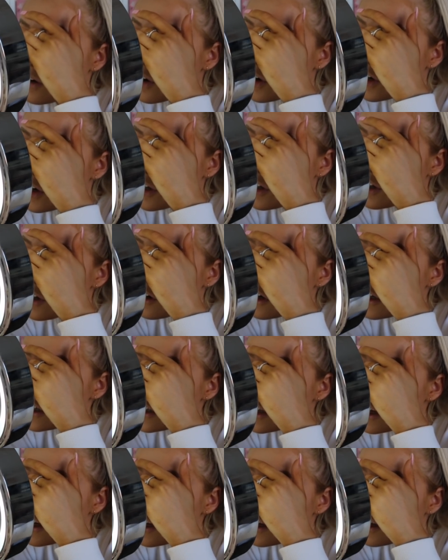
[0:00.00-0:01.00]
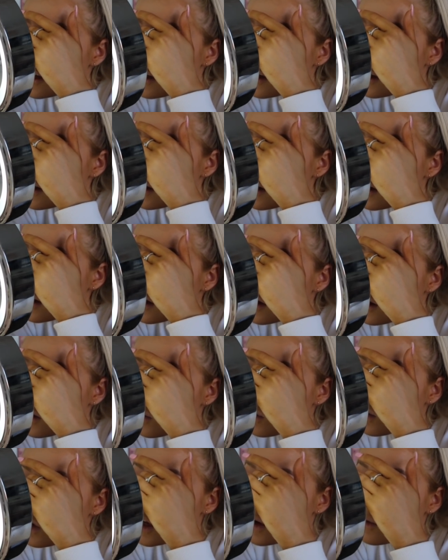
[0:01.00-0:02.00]
not going to use it.
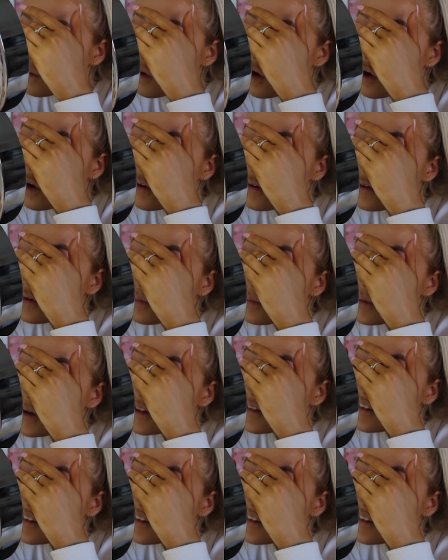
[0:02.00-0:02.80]
Well, I won't, but